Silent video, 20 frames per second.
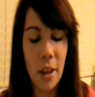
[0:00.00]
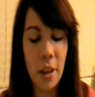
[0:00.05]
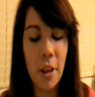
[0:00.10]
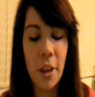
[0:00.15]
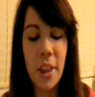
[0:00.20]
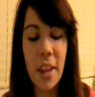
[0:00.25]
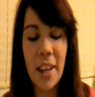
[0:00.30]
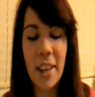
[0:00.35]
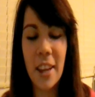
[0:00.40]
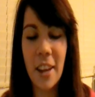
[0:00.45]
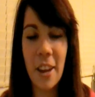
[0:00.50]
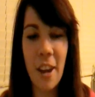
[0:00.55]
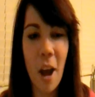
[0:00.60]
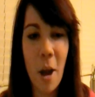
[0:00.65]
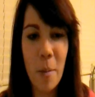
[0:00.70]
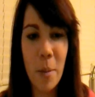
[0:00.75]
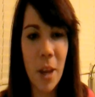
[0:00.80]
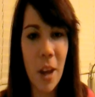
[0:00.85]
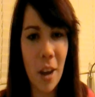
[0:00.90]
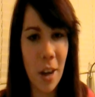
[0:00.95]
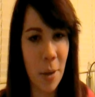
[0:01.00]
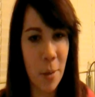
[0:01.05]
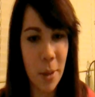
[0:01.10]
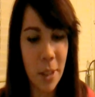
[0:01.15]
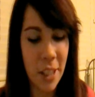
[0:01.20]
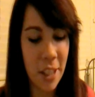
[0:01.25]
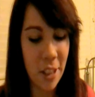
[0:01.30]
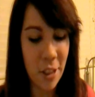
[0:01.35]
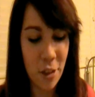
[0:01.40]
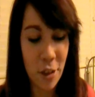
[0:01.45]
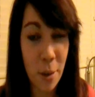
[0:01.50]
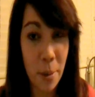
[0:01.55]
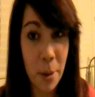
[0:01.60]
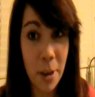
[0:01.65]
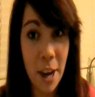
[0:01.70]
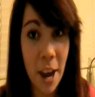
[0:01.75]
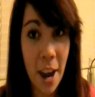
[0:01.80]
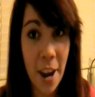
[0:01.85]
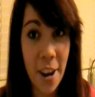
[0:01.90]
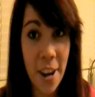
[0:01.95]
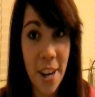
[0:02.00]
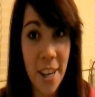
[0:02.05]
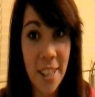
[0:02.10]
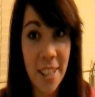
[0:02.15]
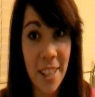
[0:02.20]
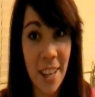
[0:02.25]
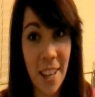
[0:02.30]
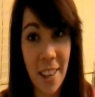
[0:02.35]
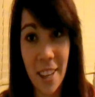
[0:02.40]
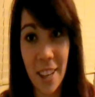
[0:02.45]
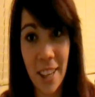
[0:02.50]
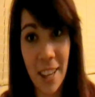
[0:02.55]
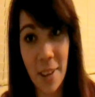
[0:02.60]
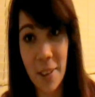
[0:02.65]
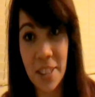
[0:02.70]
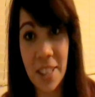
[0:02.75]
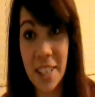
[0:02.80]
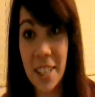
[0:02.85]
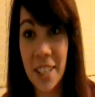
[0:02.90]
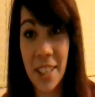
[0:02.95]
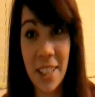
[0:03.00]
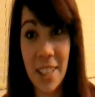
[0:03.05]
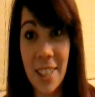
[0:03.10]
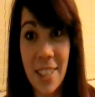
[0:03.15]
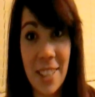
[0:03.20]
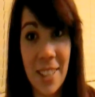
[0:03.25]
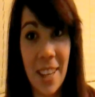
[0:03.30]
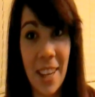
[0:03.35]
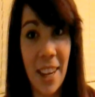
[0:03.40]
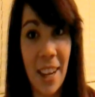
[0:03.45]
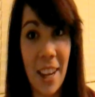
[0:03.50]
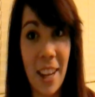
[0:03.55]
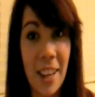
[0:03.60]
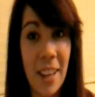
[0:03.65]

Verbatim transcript: the thing that got me on it was the stripper diaries. I thought that was just like a